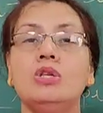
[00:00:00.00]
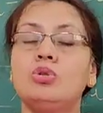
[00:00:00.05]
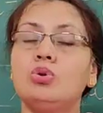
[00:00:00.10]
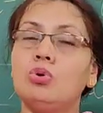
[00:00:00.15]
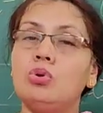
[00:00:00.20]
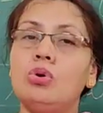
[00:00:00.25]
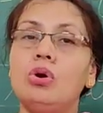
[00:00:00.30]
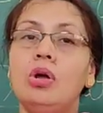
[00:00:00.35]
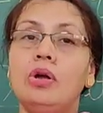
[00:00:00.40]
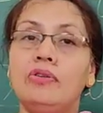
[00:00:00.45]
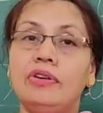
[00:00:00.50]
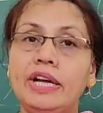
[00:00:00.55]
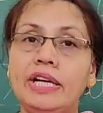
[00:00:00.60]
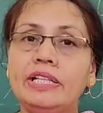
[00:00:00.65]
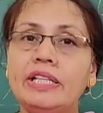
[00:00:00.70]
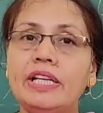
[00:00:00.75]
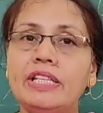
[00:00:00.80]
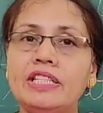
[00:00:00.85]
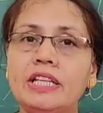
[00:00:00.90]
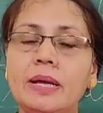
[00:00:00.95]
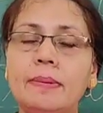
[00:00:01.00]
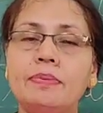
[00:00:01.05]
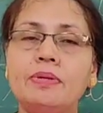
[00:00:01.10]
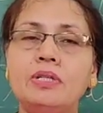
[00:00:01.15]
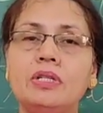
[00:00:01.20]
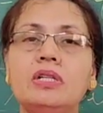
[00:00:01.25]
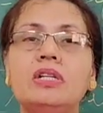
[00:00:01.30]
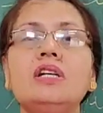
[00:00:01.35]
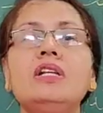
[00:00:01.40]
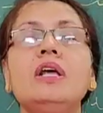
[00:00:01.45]
So read the
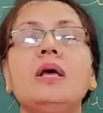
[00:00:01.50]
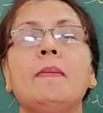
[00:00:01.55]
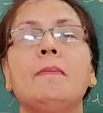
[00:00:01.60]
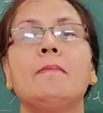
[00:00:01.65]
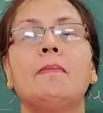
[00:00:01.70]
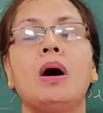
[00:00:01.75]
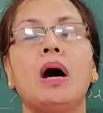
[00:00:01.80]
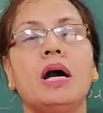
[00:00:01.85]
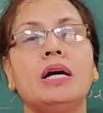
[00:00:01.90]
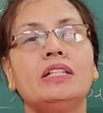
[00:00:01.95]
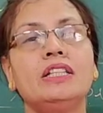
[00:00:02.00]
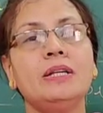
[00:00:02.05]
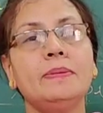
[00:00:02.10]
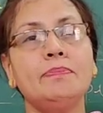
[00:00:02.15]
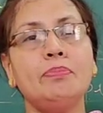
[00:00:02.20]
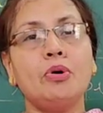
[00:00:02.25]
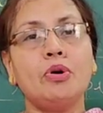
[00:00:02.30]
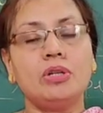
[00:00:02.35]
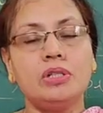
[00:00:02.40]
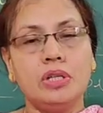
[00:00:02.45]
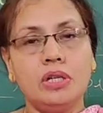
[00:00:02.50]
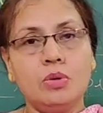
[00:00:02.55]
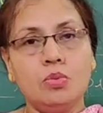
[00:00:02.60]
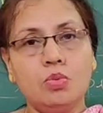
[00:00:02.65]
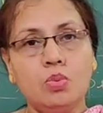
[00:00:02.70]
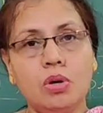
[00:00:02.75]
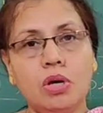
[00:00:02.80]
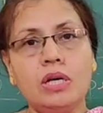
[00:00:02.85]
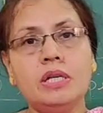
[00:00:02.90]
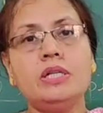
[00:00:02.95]
chapter, mark the
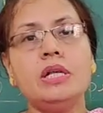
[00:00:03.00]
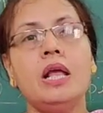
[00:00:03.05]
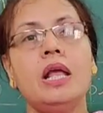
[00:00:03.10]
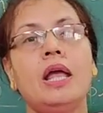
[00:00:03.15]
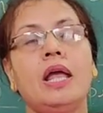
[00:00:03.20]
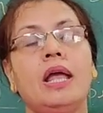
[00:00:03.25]
important words,